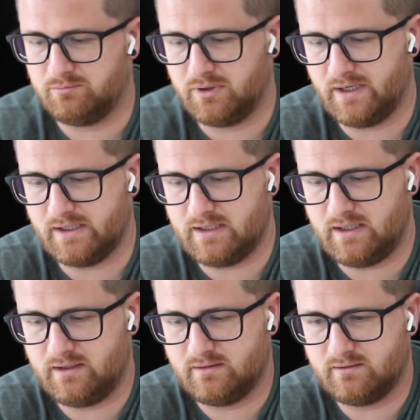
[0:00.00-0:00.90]

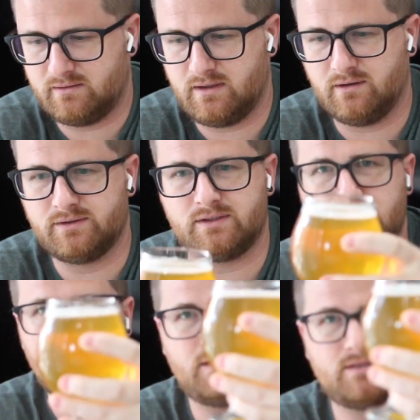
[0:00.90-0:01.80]
Pliny the
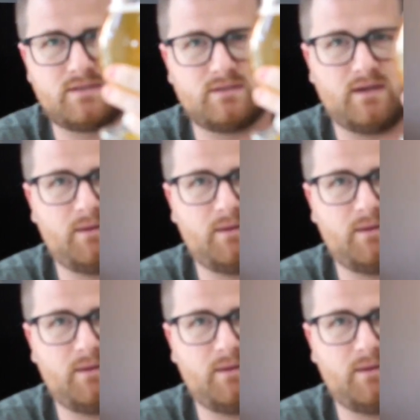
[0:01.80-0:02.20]
Elder does?